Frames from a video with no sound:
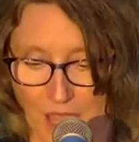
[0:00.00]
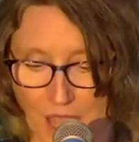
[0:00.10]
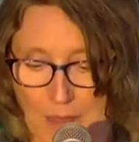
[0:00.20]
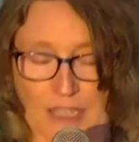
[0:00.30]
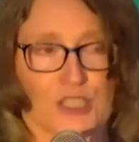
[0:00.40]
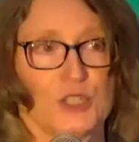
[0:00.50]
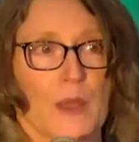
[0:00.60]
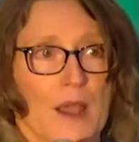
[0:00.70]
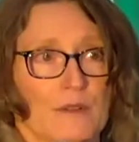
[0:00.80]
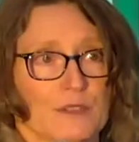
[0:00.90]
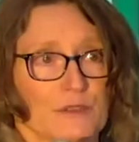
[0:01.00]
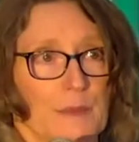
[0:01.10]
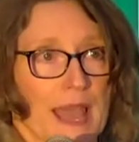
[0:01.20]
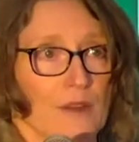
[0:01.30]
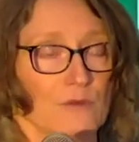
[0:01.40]
about two hours from
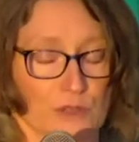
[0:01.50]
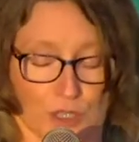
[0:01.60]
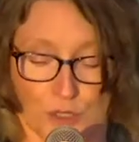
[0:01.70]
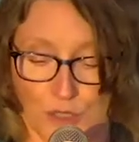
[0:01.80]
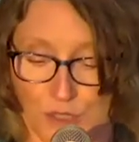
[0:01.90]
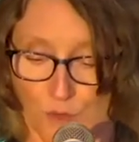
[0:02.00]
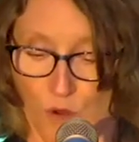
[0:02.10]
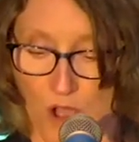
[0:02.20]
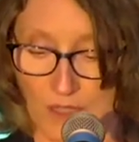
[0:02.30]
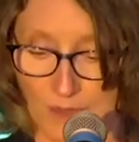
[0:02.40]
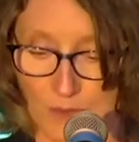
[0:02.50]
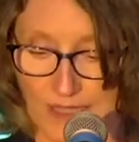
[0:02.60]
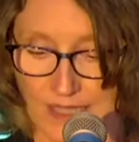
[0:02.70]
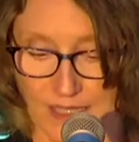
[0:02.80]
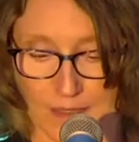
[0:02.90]
Baton Rouge, and Ross was
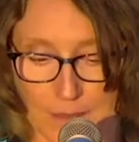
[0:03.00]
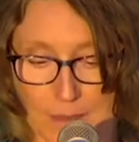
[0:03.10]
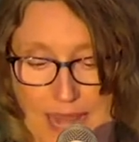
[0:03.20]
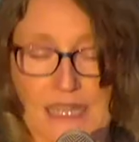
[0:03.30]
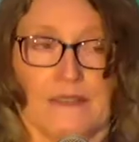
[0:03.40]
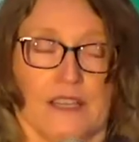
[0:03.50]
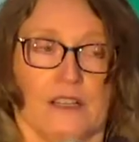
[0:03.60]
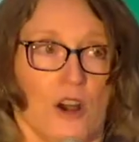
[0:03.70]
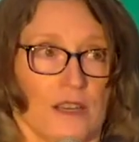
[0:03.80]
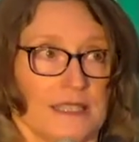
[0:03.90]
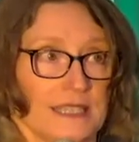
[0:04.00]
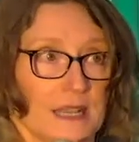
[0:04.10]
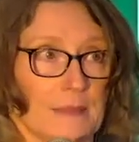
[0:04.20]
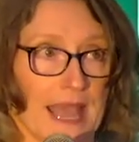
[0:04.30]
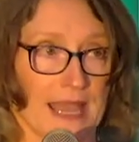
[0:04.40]
in Mandeville auditing
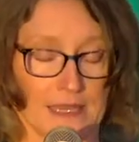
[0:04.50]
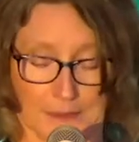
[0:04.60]
a bank.